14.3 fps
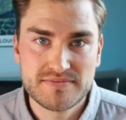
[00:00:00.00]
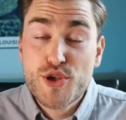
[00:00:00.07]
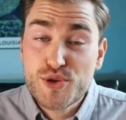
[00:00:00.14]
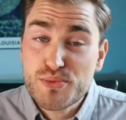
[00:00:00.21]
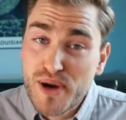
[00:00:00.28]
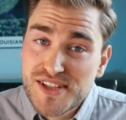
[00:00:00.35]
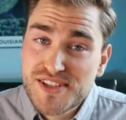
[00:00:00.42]

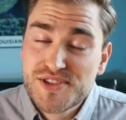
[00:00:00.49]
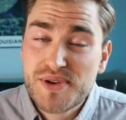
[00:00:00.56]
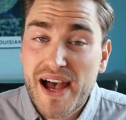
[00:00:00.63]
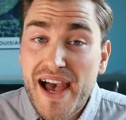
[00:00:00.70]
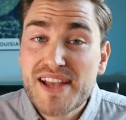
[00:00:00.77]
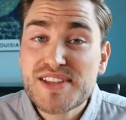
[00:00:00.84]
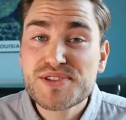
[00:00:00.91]
You must
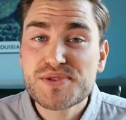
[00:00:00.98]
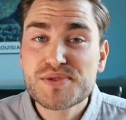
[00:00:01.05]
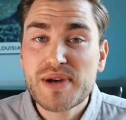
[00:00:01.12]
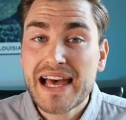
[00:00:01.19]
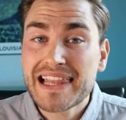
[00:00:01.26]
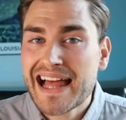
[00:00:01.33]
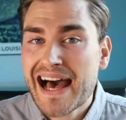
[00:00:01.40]
try to
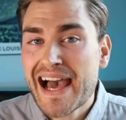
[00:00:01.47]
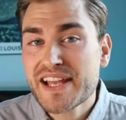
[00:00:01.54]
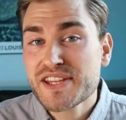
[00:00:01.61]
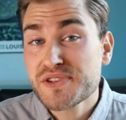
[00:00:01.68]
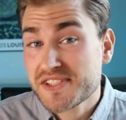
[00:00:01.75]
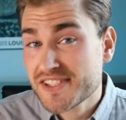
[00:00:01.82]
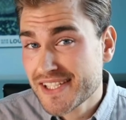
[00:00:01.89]
align
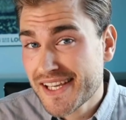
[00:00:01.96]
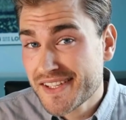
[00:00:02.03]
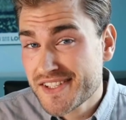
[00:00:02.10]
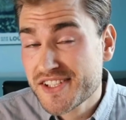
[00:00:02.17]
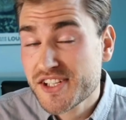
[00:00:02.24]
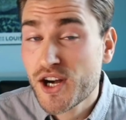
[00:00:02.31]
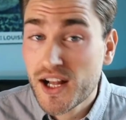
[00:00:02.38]
your
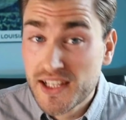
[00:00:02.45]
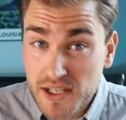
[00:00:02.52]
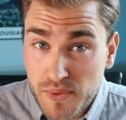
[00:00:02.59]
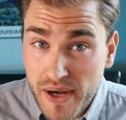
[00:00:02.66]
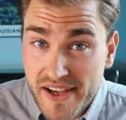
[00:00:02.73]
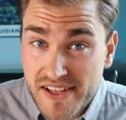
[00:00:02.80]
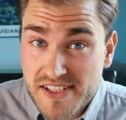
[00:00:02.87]
scenes
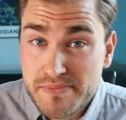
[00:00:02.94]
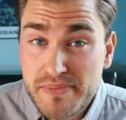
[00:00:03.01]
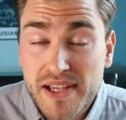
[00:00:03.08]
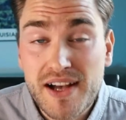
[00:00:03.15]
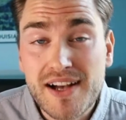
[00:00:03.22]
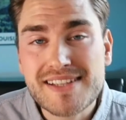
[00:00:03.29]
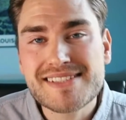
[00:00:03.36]
color-wise
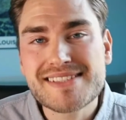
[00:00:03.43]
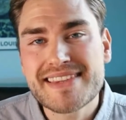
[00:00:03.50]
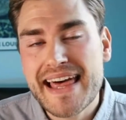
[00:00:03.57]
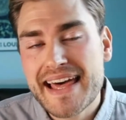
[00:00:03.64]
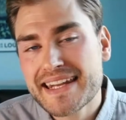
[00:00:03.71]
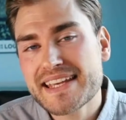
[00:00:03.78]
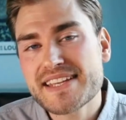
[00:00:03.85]
because
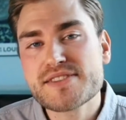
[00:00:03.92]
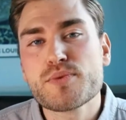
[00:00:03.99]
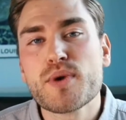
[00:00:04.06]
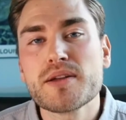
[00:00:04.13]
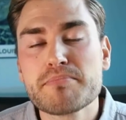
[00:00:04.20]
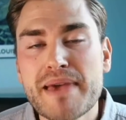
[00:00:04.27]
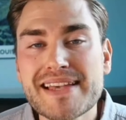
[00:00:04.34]
that is
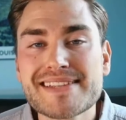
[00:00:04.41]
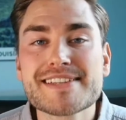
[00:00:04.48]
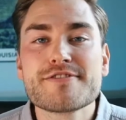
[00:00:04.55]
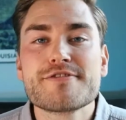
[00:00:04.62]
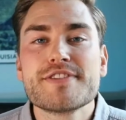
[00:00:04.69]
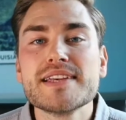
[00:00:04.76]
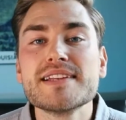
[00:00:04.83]
what makes it
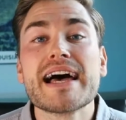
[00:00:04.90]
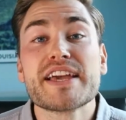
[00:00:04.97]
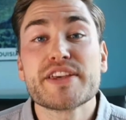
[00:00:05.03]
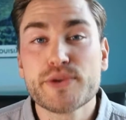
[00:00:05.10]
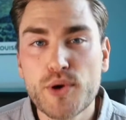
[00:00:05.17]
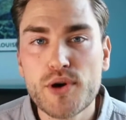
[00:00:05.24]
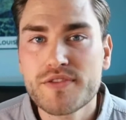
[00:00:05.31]
feel
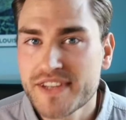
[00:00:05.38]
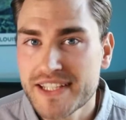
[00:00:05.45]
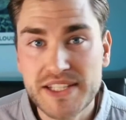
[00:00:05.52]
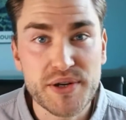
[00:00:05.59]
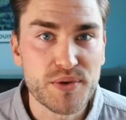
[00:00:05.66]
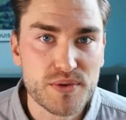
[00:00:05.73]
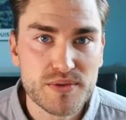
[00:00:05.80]
like your
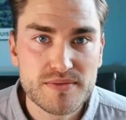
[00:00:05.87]
video.